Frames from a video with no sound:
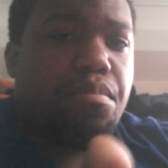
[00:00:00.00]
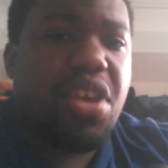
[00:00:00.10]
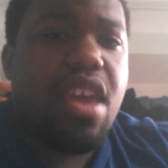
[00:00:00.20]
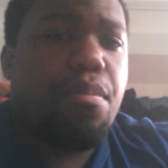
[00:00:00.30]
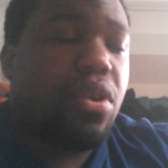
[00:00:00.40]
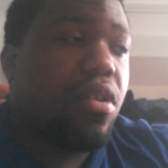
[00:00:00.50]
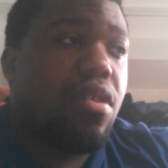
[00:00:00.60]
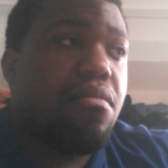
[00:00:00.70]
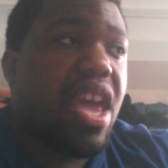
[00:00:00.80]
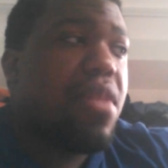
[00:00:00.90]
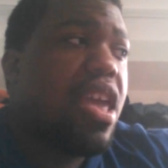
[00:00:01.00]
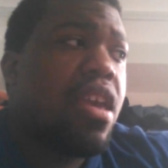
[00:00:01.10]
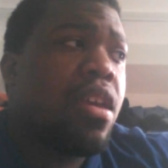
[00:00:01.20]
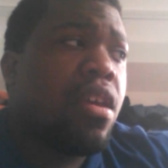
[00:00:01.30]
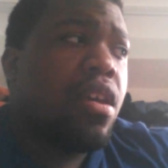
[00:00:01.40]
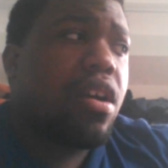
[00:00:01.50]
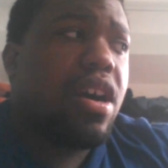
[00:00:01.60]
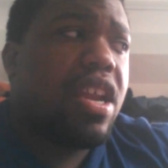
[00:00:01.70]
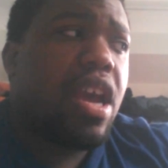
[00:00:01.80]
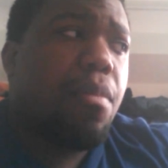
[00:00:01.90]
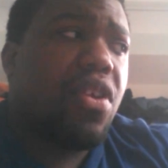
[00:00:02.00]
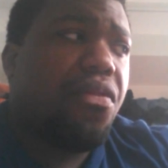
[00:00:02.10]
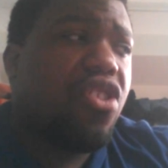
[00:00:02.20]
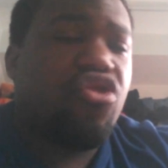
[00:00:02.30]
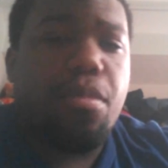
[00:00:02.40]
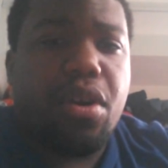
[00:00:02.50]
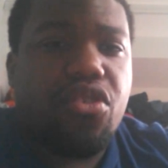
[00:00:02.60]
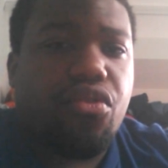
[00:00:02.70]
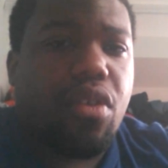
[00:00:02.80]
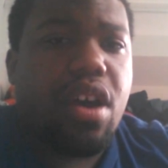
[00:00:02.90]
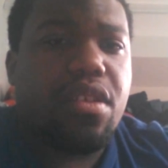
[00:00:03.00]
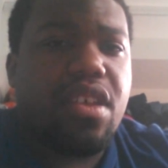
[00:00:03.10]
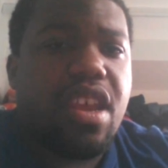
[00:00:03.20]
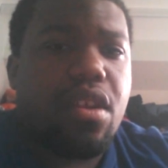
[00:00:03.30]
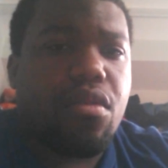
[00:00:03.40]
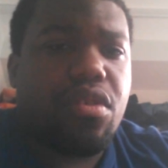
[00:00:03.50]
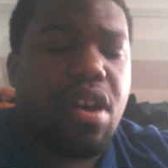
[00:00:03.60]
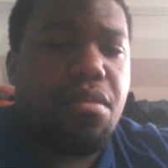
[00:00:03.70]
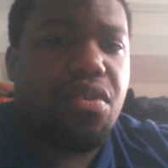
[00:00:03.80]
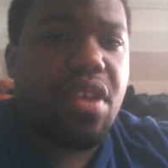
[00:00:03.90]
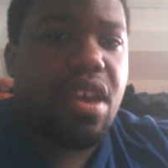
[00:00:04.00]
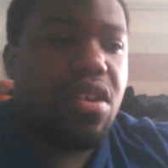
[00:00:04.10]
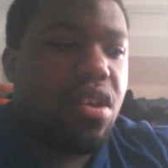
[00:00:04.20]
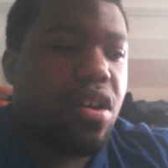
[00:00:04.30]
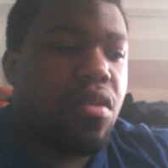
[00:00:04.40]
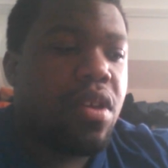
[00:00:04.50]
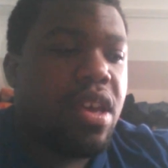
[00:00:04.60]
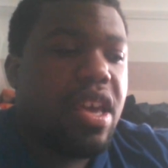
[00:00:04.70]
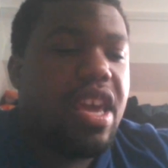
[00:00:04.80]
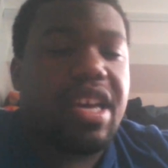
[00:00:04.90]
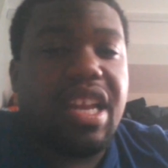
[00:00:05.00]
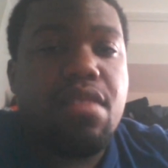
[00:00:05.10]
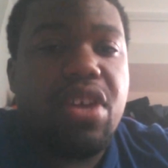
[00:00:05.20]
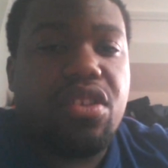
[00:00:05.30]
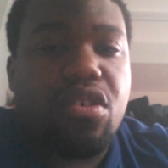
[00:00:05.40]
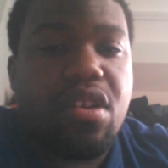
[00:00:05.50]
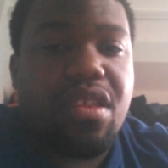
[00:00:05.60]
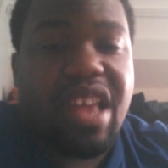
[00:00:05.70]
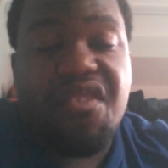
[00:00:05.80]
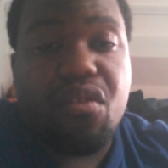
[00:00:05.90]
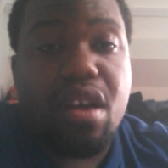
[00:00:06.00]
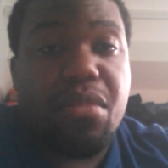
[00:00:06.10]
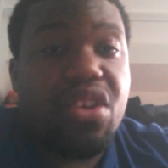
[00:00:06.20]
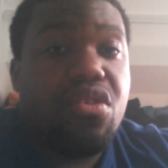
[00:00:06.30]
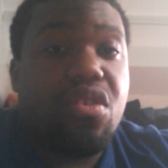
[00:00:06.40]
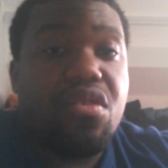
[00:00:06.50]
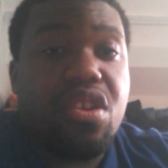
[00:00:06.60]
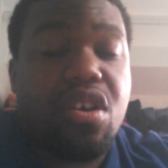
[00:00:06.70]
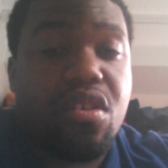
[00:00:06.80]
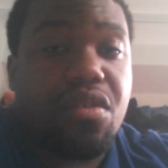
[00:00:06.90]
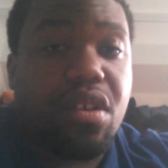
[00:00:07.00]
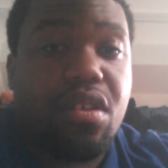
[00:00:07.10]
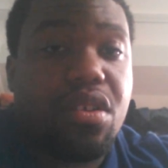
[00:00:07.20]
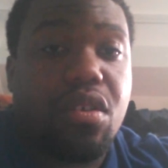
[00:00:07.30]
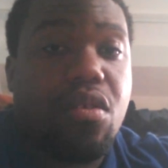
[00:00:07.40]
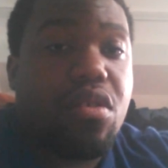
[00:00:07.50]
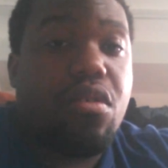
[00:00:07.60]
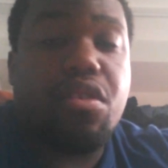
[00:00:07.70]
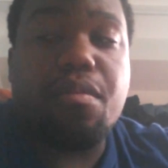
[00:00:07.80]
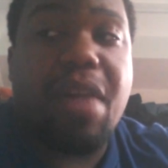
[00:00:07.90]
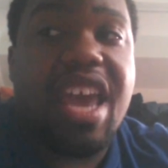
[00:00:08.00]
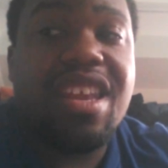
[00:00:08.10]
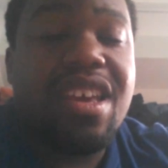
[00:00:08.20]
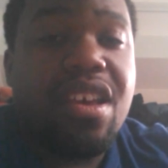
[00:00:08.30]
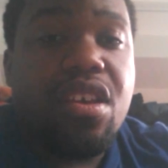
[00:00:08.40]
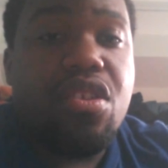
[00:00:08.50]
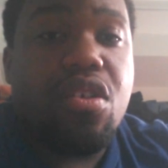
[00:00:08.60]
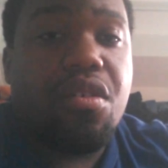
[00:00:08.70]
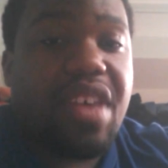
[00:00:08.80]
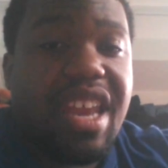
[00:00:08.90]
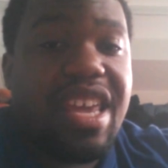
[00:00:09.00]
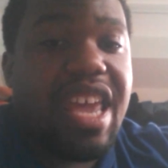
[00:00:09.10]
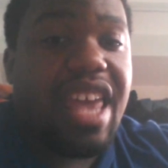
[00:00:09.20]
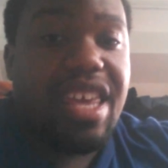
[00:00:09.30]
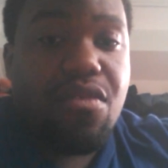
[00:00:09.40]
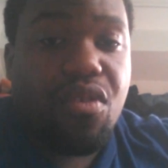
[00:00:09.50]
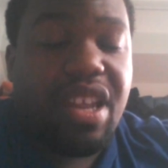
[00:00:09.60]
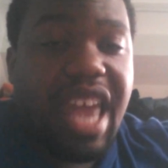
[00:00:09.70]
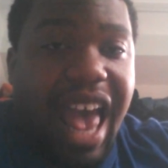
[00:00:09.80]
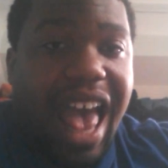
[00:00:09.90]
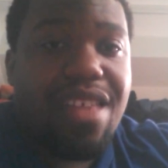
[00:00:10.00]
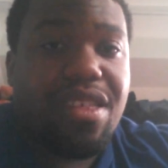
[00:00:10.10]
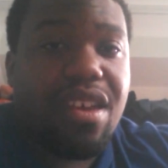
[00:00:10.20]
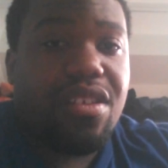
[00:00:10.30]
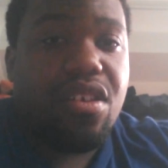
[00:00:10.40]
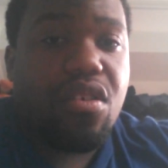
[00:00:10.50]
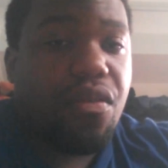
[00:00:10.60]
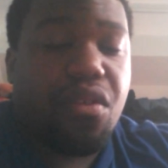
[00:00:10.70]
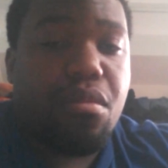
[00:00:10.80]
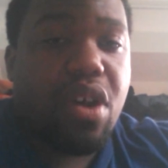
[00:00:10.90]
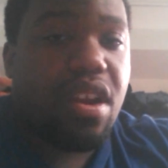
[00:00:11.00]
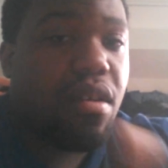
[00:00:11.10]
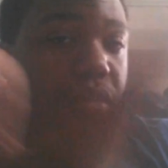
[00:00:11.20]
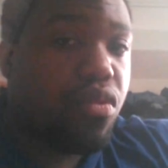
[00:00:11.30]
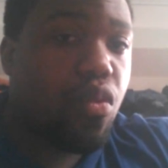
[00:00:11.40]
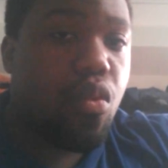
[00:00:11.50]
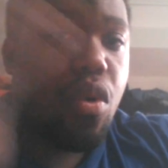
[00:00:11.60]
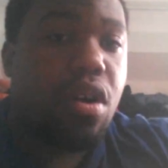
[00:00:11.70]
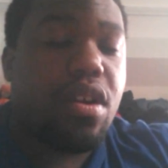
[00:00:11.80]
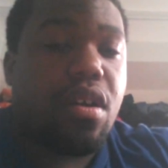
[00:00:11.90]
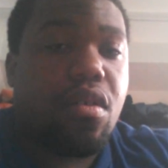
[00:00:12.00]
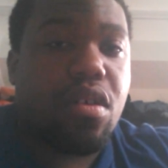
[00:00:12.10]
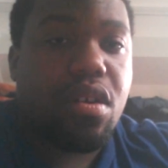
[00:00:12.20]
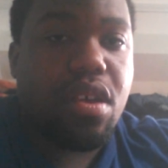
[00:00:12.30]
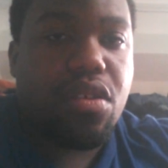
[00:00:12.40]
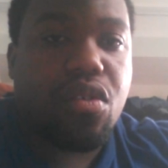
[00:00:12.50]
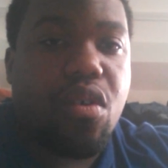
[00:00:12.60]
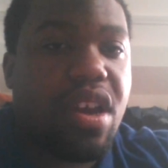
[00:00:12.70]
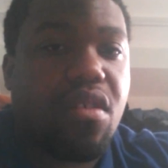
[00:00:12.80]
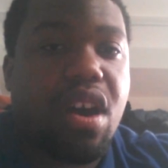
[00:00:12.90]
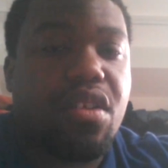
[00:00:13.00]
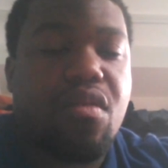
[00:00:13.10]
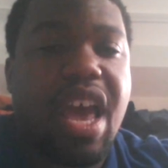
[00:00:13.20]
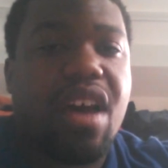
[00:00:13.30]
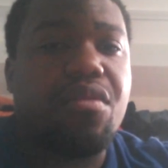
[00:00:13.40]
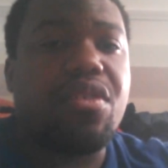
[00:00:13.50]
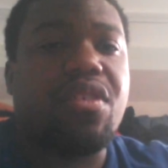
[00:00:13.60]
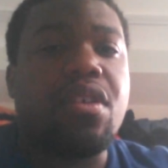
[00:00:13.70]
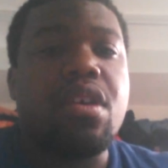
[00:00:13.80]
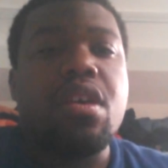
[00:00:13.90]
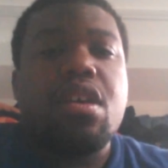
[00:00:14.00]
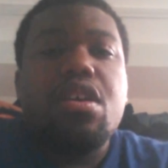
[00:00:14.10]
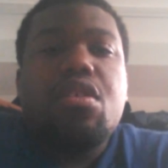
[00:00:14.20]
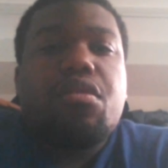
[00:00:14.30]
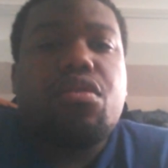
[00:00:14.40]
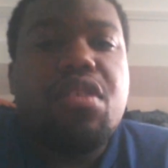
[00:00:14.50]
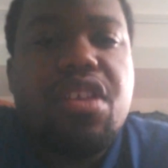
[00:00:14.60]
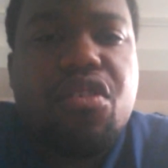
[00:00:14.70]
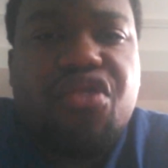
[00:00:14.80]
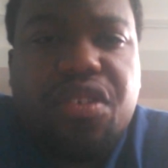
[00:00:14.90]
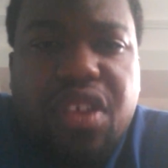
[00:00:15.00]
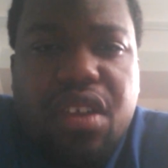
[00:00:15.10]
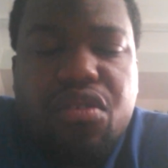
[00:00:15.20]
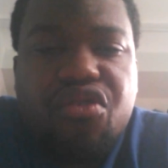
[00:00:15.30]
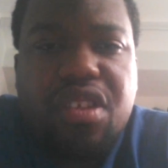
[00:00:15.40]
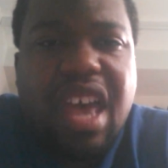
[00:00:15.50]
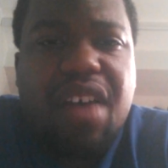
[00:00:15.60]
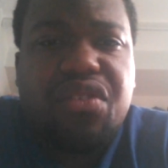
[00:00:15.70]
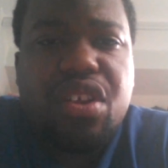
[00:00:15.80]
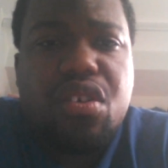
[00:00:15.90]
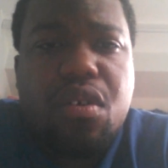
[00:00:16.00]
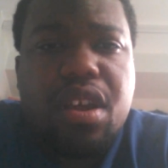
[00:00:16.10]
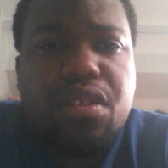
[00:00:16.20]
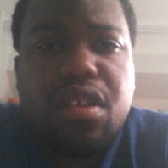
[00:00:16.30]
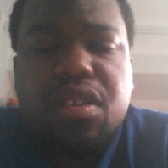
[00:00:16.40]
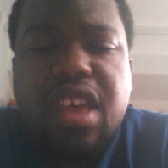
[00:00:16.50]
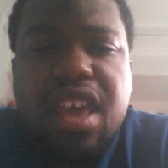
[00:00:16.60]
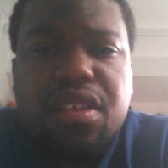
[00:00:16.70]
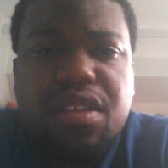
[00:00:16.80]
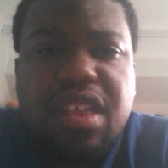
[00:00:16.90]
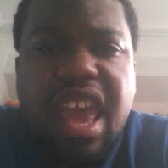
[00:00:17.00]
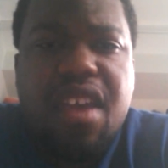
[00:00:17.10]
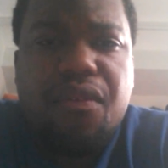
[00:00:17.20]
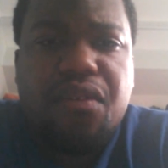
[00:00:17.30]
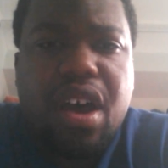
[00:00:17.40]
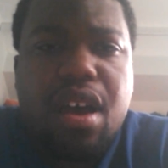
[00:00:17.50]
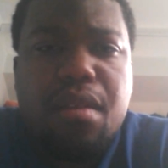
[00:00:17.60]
people, or maybe cutting up the fish to put drugs in it or something, you know? He claimed he turned his life around, but you don't know. The locals might know that he really hasn't, you know, from what word is going on around. You know, so these are just things you just have to notice to stay safe.